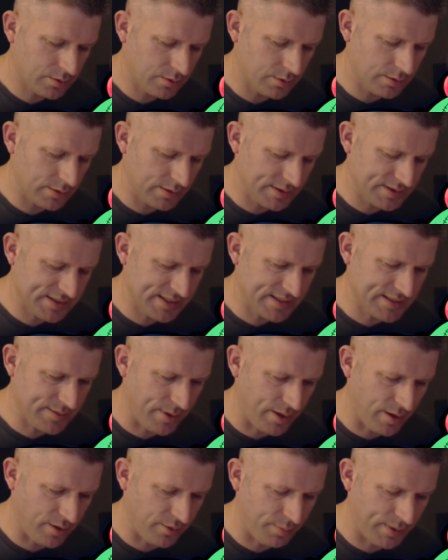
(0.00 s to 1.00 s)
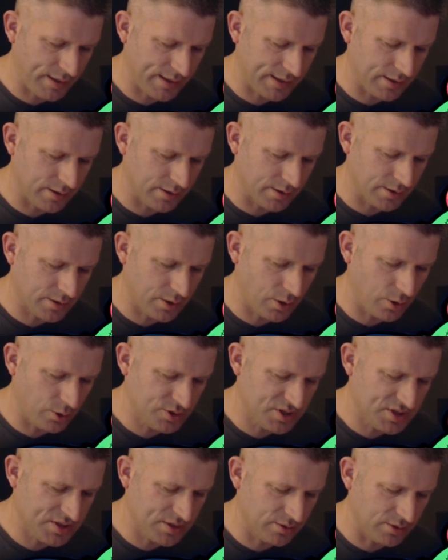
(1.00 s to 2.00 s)
let's get some health back here.
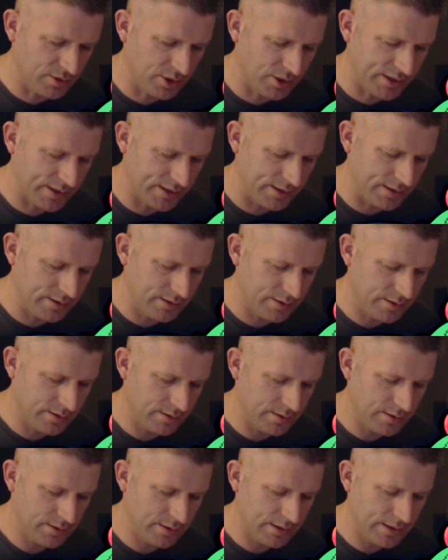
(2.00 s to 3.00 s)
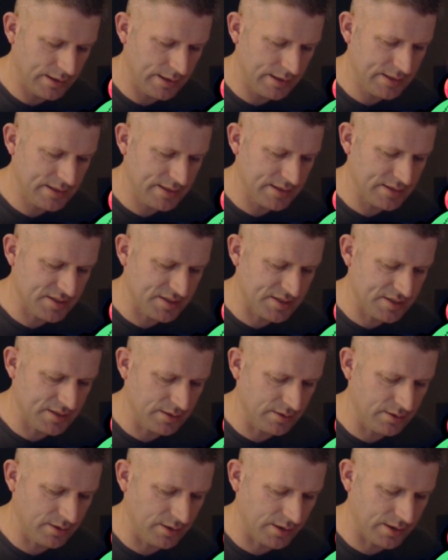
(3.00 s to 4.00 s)
Colt's still looking. He is
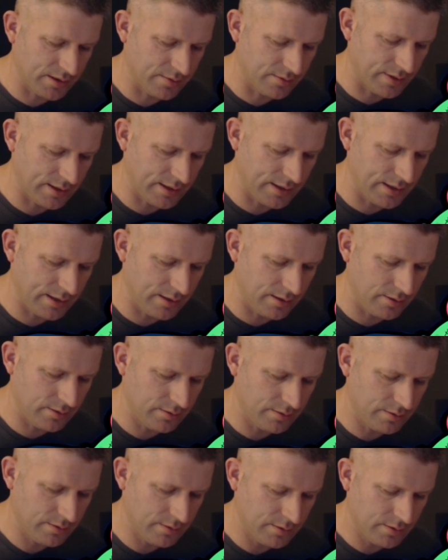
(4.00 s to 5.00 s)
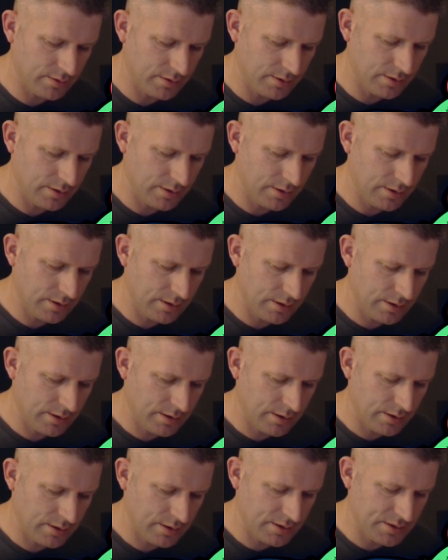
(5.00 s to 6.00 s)
still looking right now.
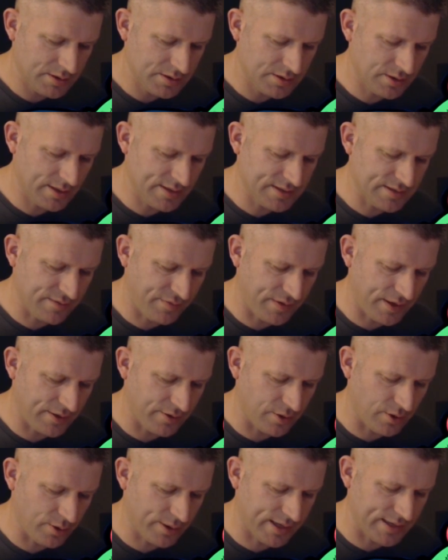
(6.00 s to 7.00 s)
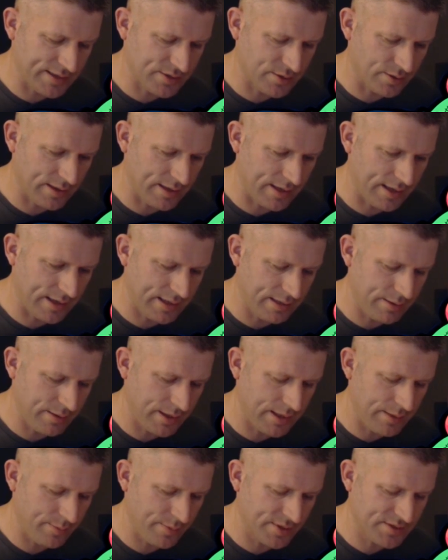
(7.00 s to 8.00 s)
Still hasn't found it. Okay, so he, he,
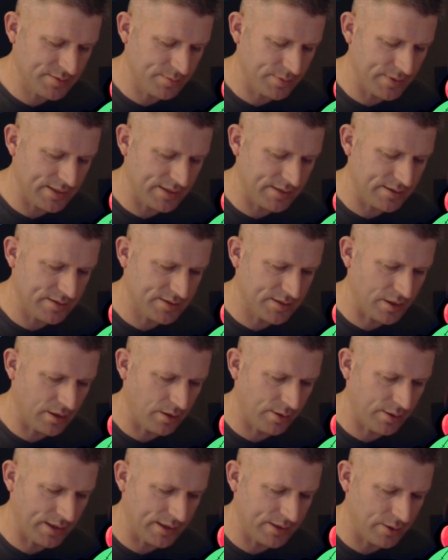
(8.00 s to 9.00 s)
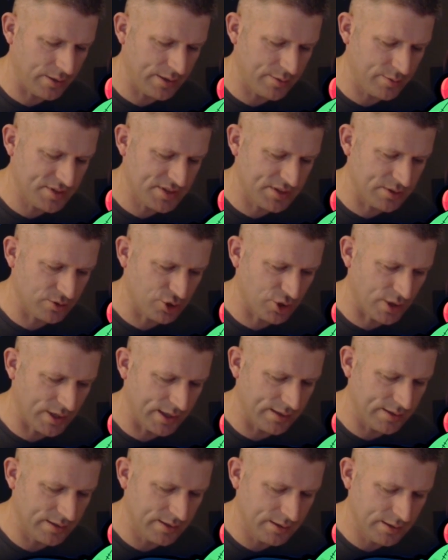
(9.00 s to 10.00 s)
he must be... Okay, no, he was still trying.